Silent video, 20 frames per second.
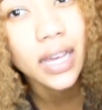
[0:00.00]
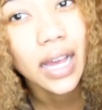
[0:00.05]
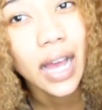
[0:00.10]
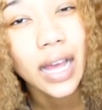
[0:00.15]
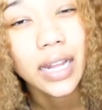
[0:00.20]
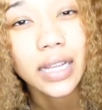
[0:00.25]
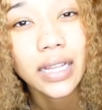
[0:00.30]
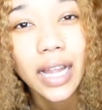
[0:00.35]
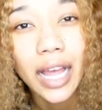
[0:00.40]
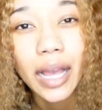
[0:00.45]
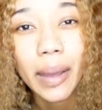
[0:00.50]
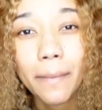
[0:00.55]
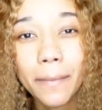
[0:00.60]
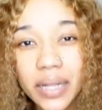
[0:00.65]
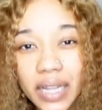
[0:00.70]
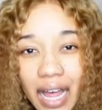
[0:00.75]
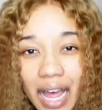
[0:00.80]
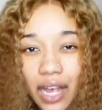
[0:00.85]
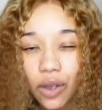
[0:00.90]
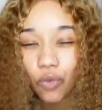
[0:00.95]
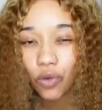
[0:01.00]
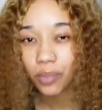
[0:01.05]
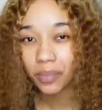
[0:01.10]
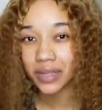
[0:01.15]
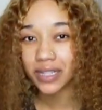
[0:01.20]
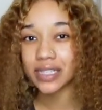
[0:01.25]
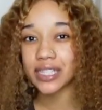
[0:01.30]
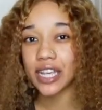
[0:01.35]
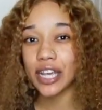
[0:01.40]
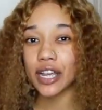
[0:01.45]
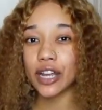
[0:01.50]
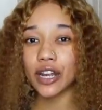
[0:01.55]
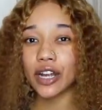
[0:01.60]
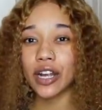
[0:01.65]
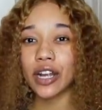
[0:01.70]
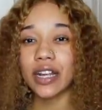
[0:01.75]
kind of like black women's hair